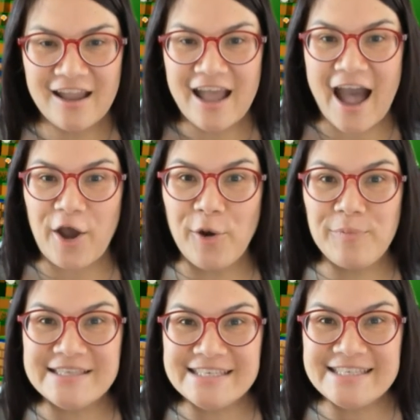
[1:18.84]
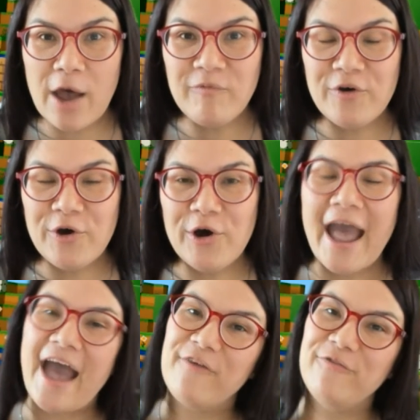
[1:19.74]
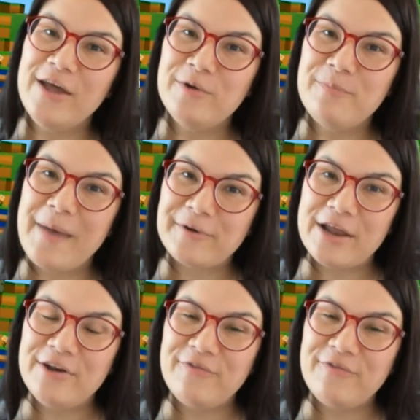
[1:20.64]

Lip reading: I hope this is helpful. Have fun with background